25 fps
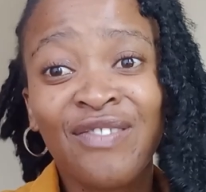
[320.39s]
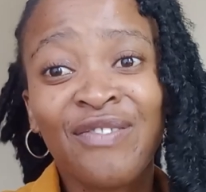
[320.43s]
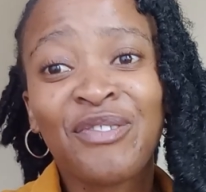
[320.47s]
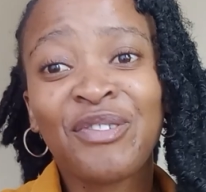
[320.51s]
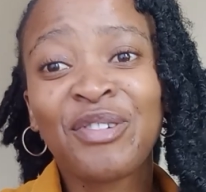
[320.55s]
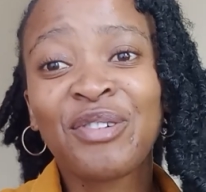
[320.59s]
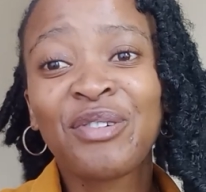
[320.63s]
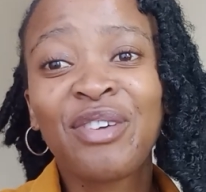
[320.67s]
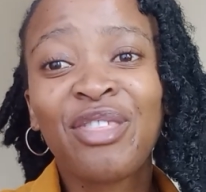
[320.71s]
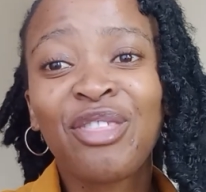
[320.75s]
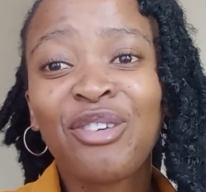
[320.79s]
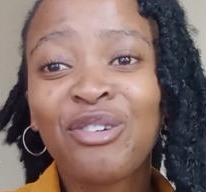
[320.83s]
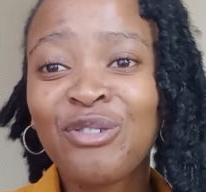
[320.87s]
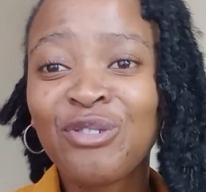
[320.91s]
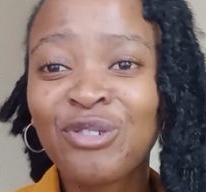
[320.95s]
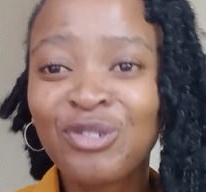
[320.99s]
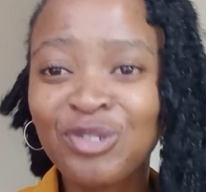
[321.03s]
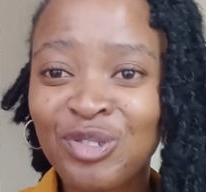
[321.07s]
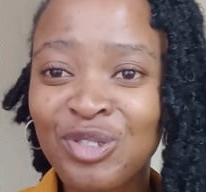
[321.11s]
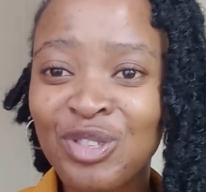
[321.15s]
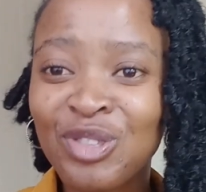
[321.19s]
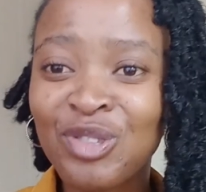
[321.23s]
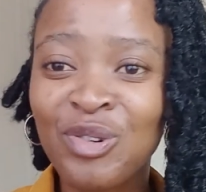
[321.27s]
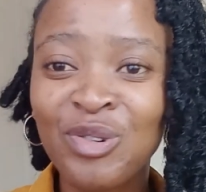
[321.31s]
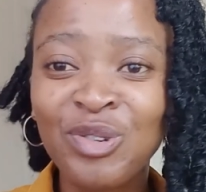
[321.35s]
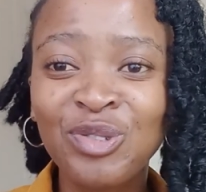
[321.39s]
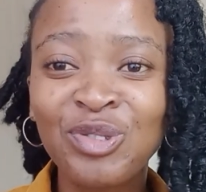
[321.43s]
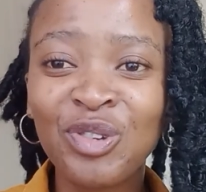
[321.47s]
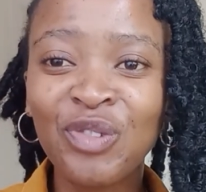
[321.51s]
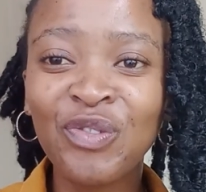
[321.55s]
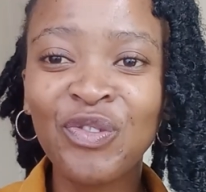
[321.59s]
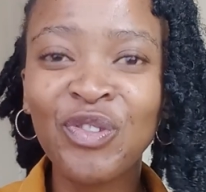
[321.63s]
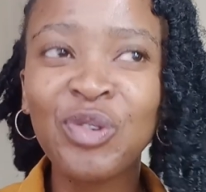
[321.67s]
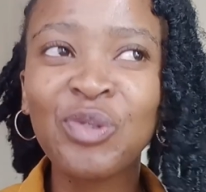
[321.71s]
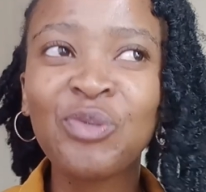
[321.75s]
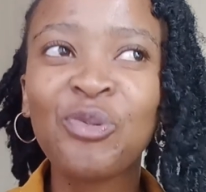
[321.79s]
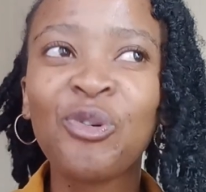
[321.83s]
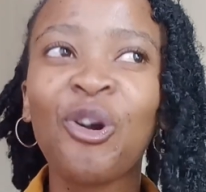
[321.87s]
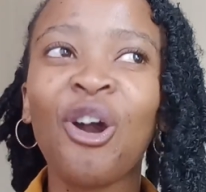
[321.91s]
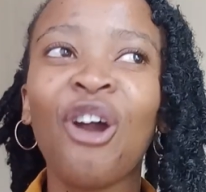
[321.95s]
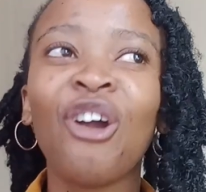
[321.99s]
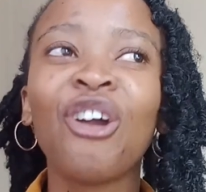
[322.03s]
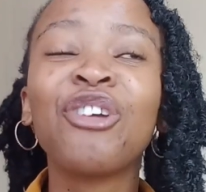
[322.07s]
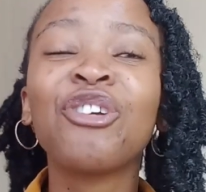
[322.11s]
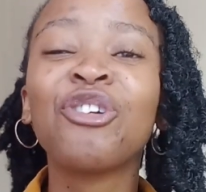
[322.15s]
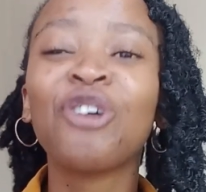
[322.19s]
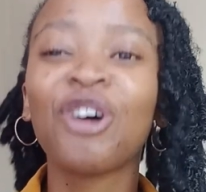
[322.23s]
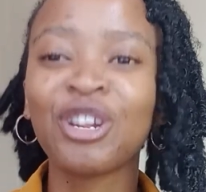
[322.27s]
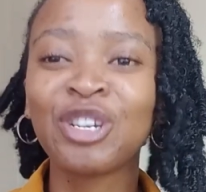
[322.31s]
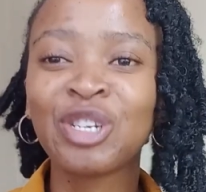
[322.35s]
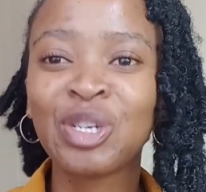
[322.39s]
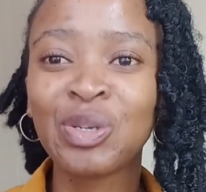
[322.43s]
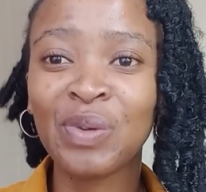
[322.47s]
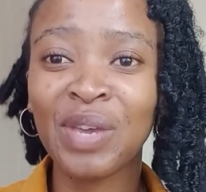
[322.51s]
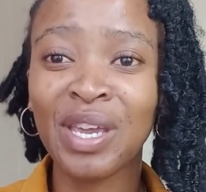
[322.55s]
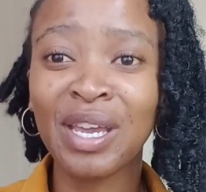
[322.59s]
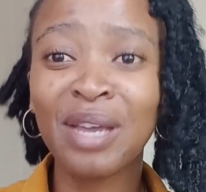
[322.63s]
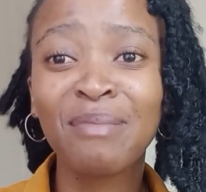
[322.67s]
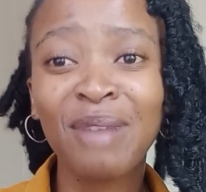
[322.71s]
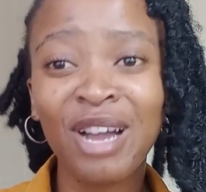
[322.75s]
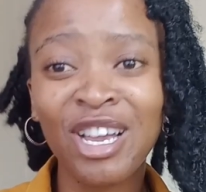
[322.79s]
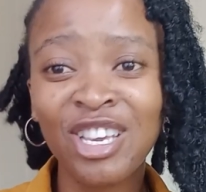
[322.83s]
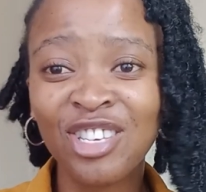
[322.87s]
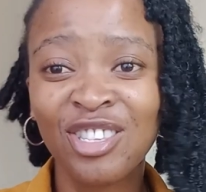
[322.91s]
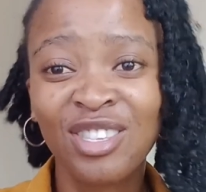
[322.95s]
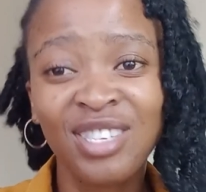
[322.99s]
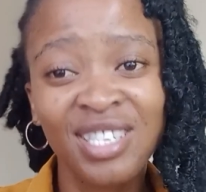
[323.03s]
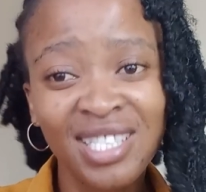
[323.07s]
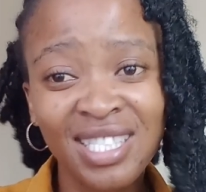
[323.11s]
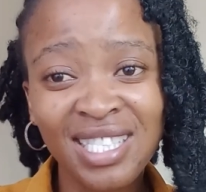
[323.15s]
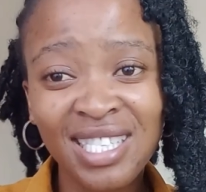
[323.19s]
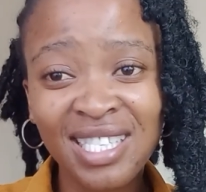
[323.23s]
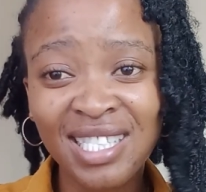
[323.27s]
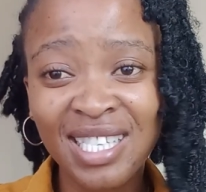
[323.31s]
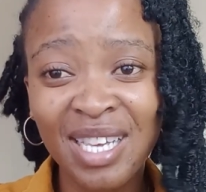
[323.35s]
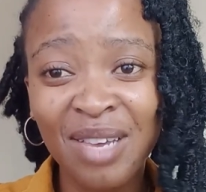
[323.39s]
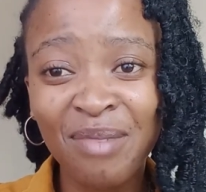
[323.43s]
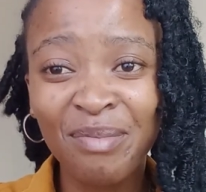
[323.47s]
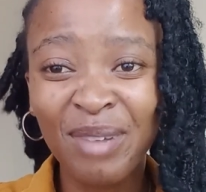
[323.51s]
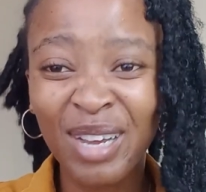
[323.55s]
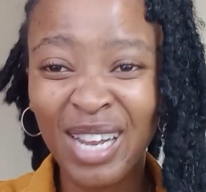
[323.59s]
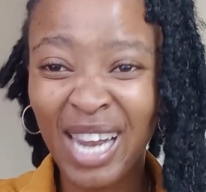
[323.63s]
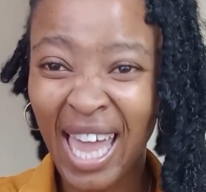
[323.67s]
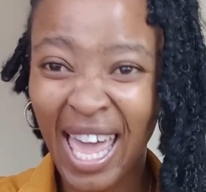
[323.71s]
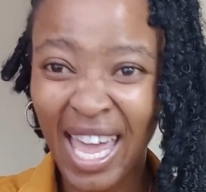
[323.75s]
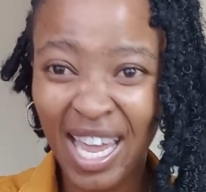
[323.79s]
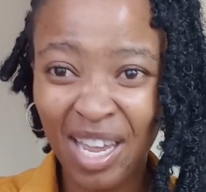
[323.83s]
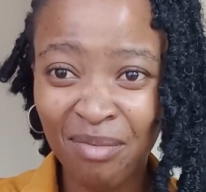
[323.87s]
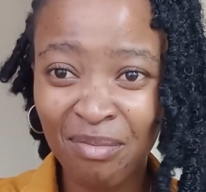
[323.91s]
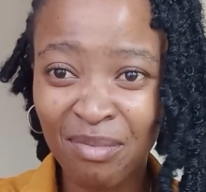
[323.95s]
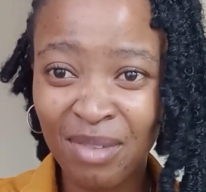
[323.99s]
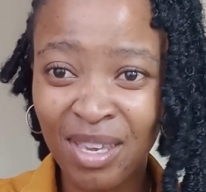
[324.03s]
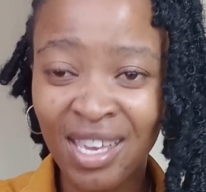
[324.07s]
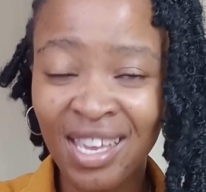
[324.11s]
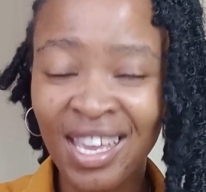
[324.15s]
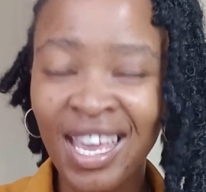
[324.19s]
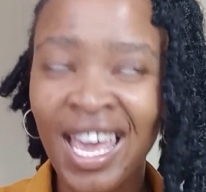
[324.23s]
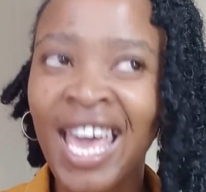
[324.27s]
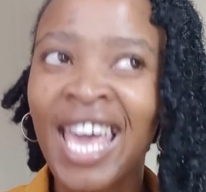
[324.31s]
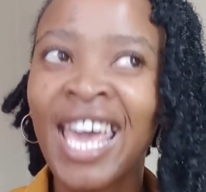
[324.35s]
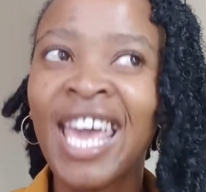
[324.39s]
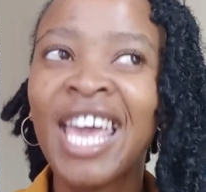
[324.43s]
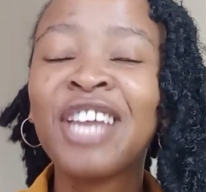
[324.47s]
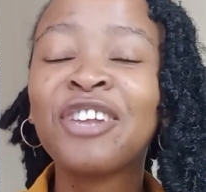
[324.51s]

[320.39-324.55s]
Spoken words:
For those of you who are not doing much this December like me,